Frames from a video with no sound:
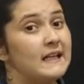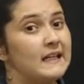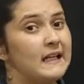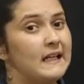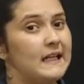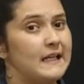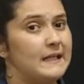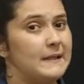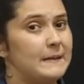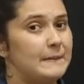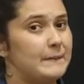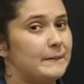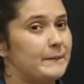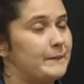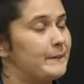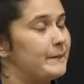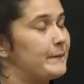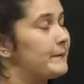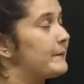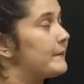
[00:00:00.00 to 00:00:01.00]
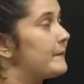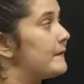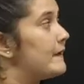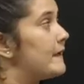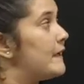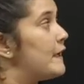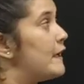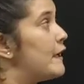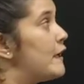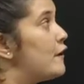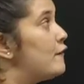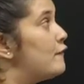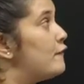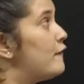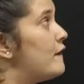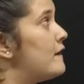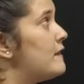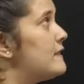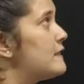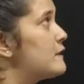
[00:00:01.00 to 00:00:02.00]
clean.
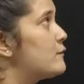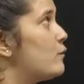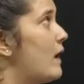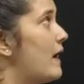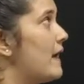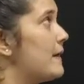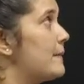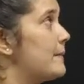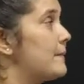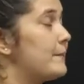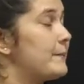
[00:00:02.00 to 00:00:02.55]
First one,